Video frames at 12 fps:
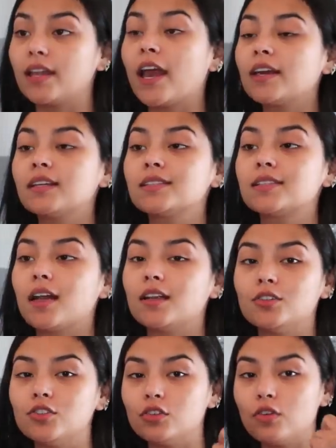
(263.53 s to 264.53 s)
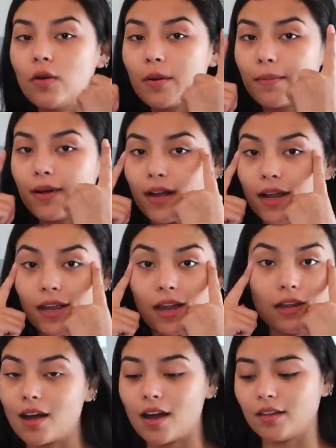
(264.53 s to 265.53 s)
next I do my
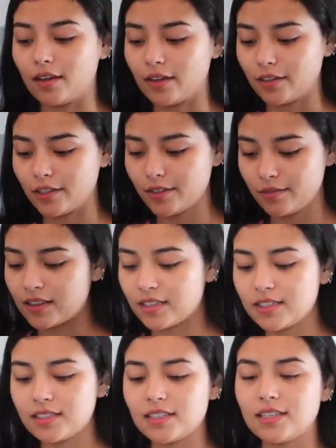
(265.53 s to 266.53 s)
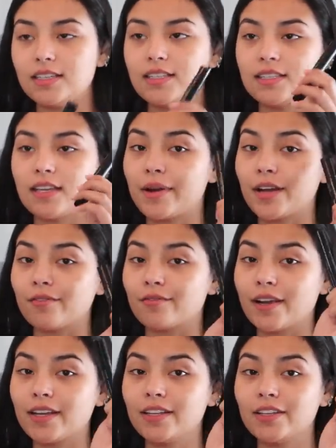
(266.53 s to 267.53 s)
eyeliner. This is my
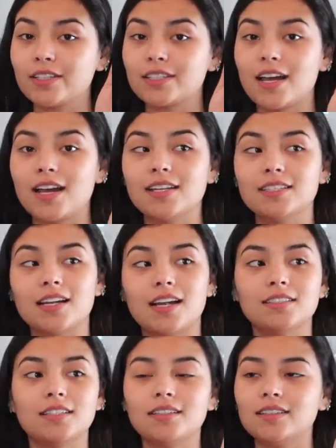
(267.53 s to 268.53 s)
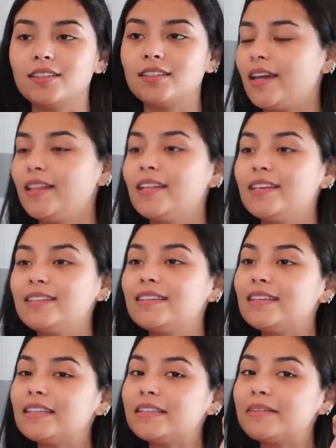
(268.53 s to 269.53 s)
regular size eyeliner, and this
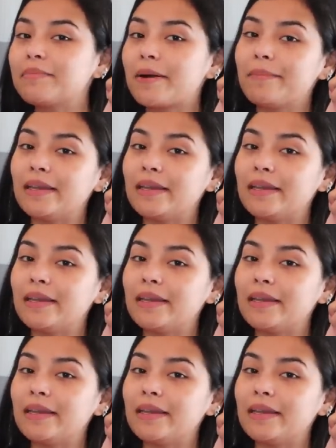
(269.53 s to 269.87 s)
is my